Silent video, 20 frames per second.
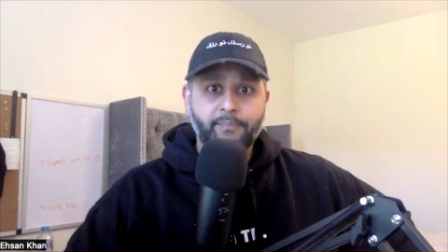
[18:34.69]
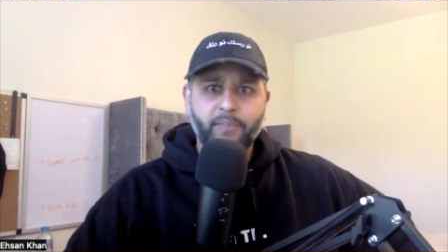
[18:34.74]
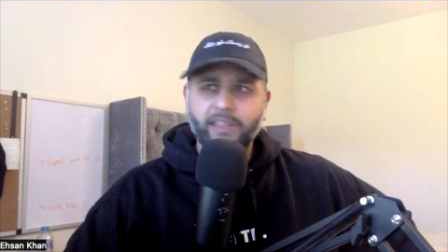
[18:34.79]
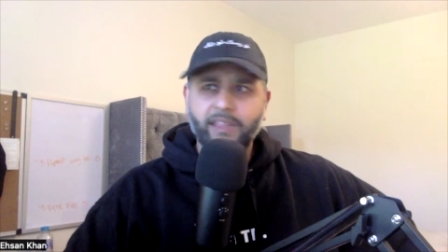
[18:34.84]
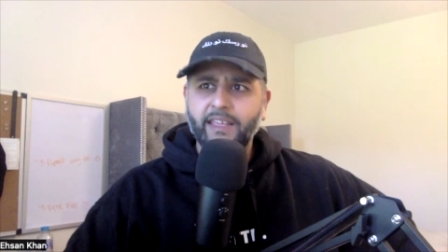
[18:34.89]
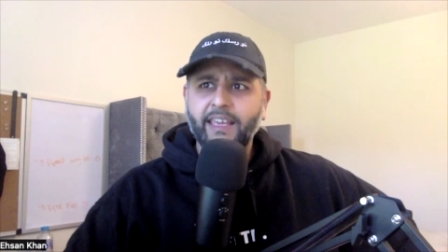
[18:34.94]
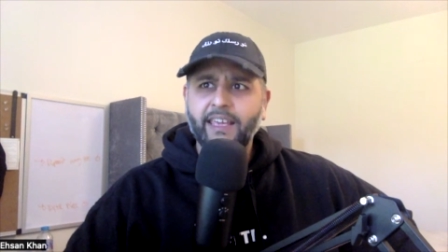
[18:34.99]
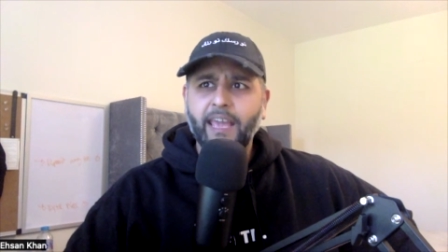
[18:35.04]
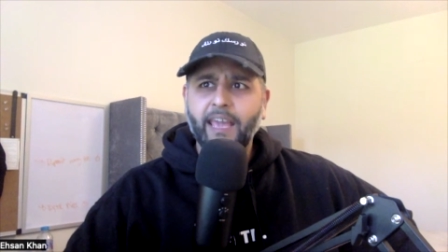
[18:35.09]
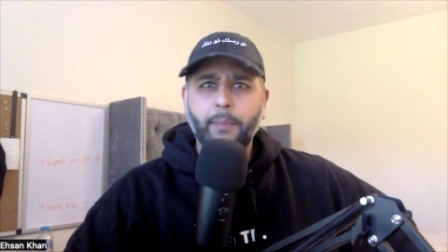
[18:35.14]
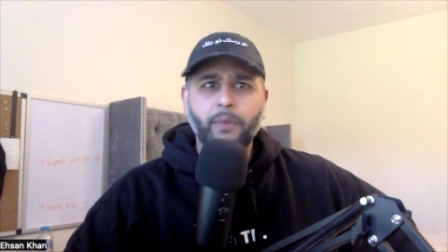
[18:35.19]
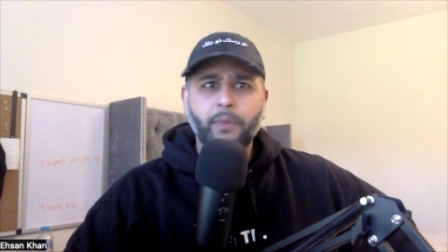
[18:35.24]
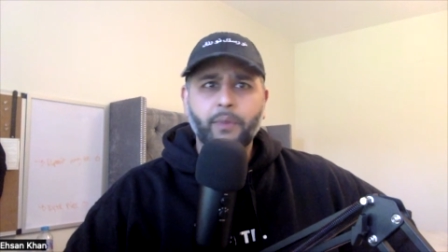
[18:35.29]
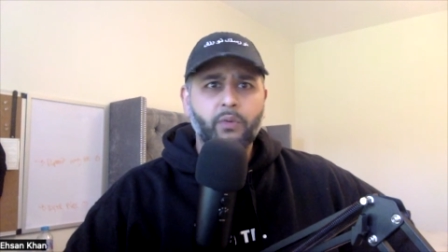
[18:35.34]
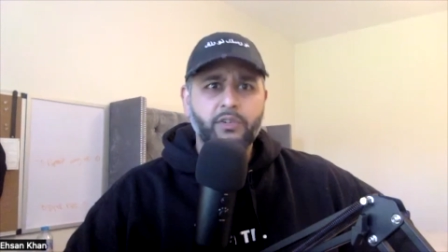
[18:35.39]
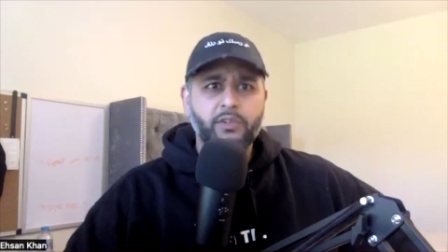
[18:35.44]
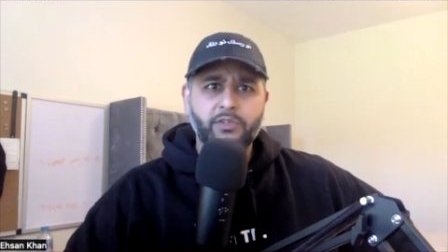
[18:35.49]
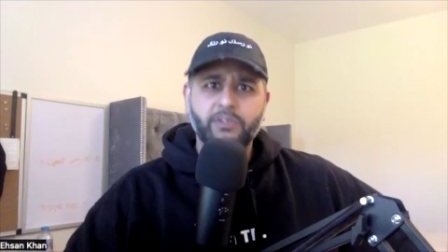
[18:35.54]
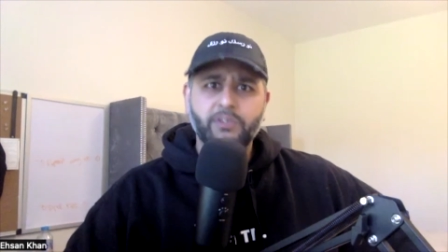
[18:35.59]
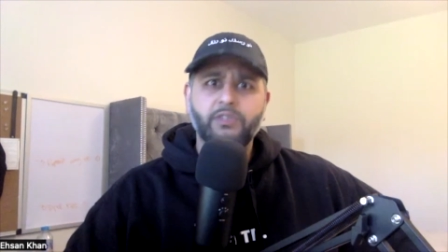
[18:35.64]
I think he came in
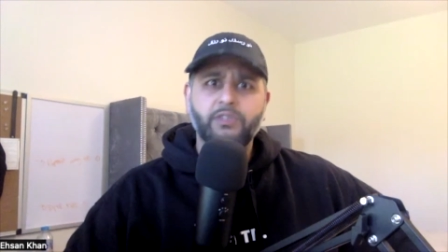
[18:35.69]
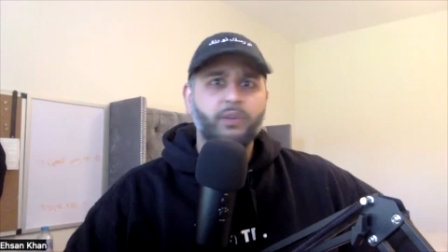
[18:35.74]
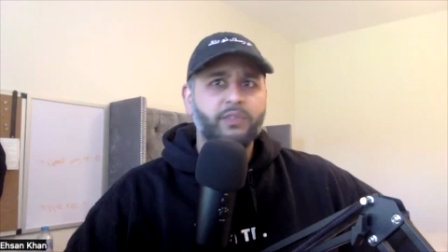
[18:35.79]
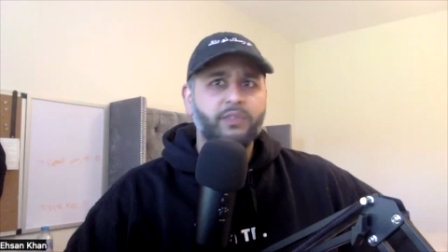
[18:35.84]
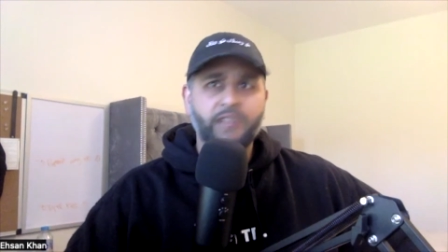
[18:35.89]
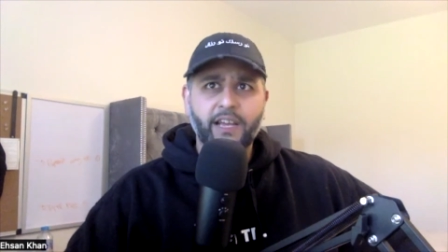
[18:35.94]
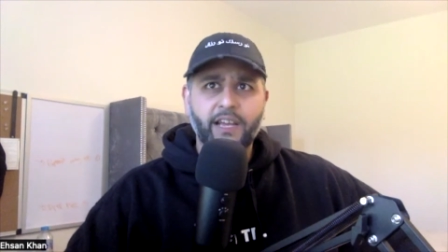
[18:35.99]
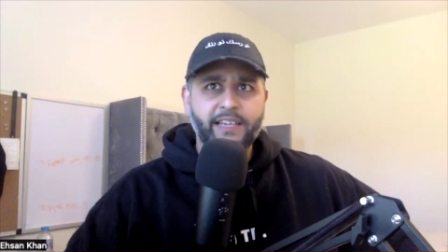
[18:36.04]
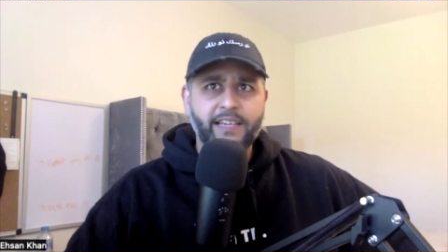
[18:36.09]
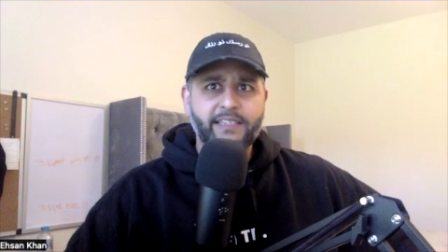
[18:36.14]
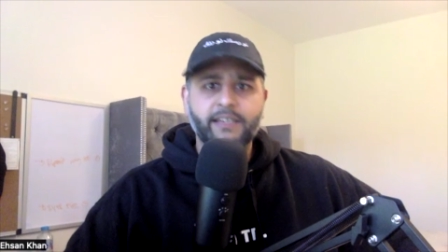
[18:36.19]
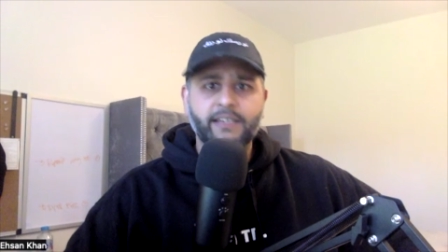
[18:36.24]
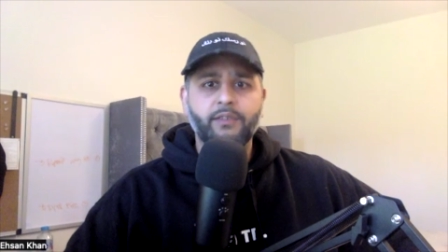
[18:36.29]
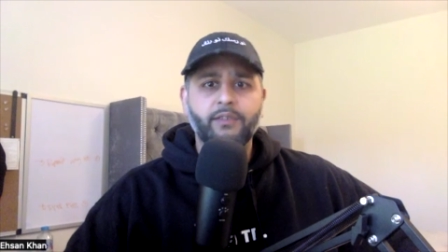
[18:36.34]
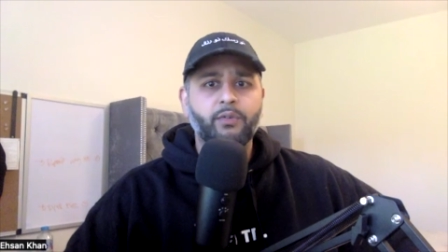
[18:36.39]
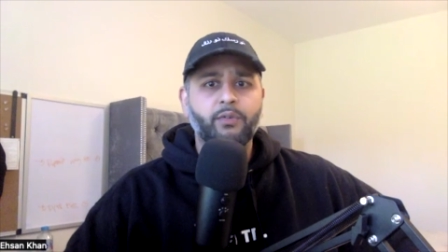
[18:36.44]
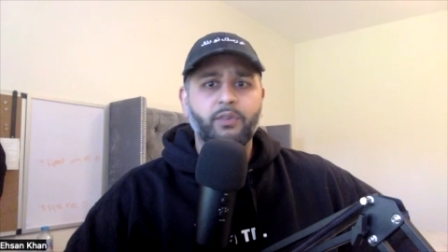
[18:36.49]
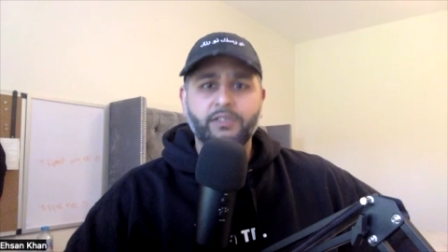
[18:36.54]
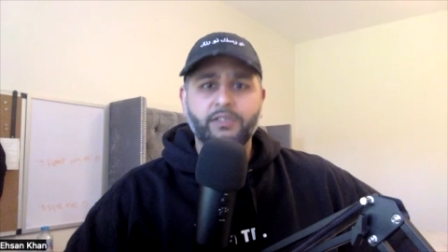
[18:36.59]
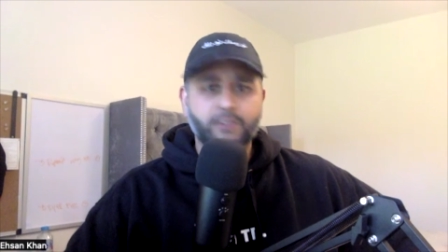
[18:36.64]
what two stones lighter
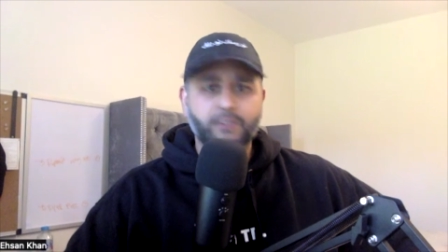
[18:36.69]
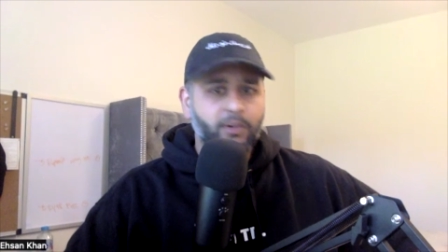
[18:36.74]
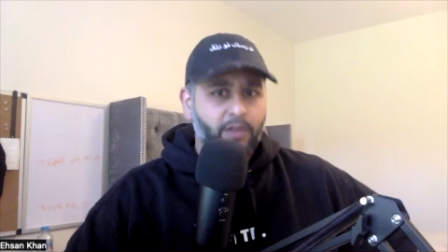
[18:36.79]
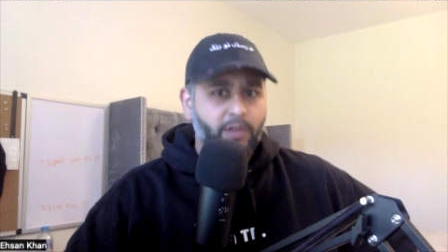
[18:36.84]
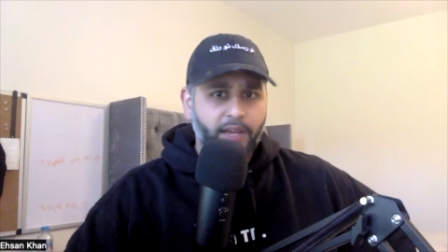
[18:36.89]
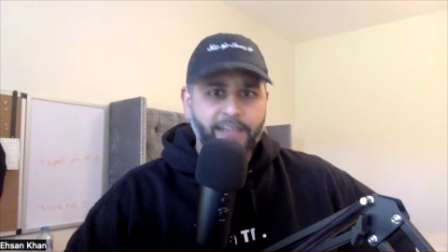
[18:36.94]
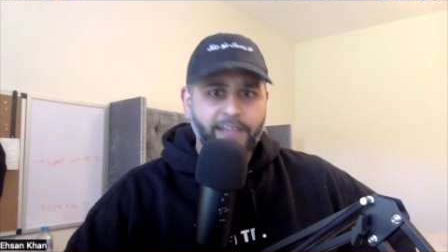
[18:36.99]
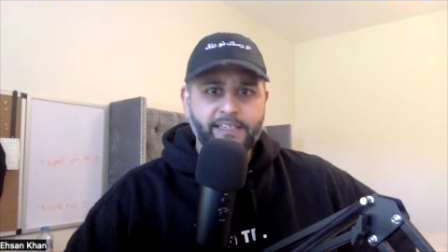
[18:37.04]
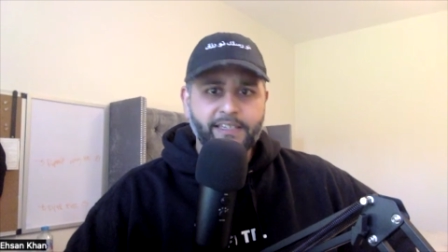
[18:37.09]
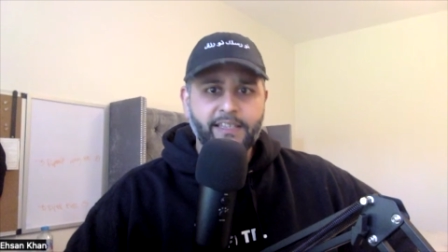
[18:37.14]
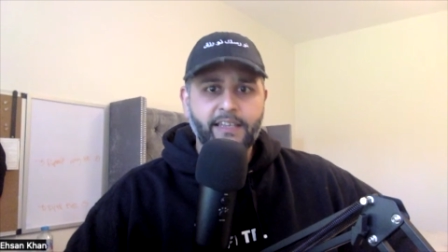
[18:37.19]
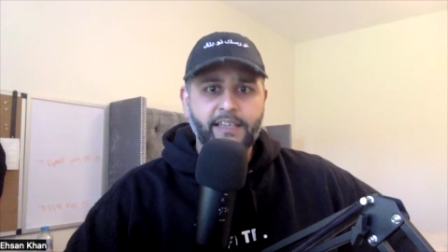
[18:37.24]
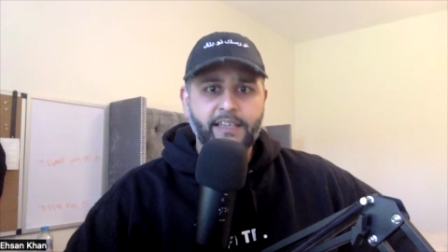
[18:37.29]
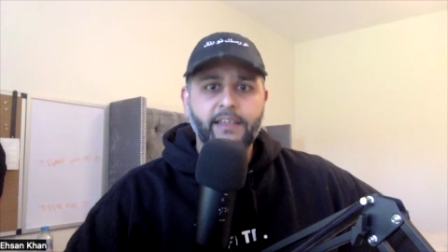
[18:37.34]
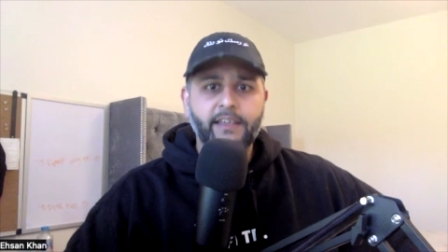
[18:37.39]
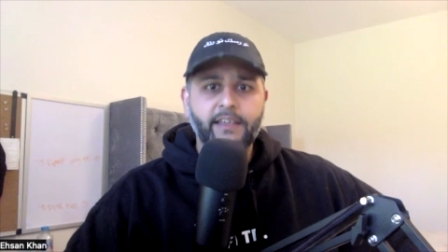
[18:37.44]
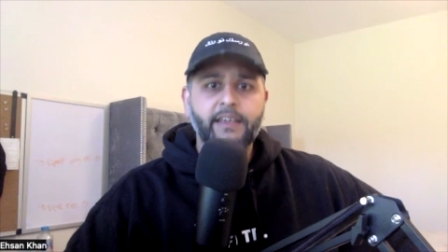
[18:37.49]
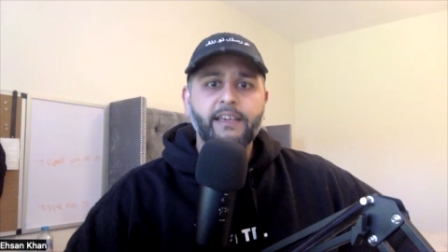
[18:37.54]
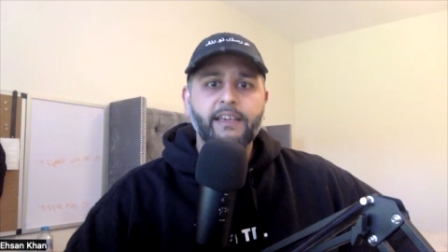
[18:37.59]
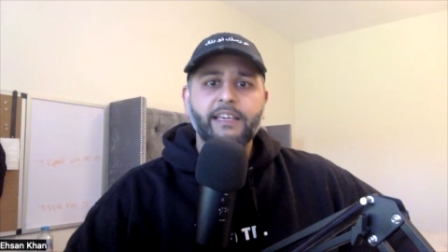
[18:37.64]
or a stone lighter than
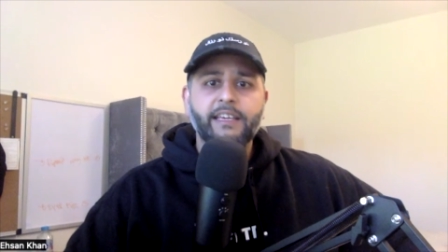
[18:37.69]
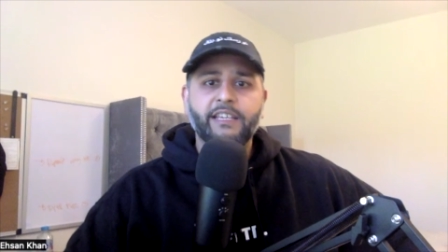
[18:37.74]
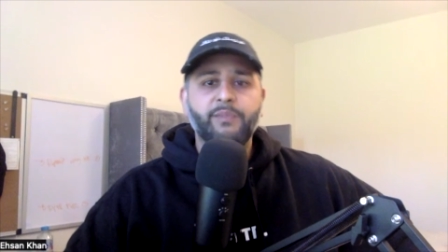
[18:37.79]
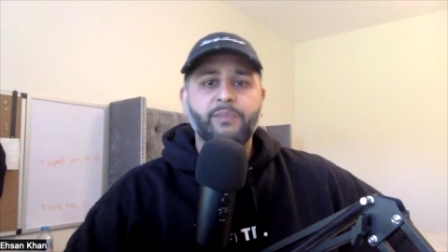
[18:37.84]
his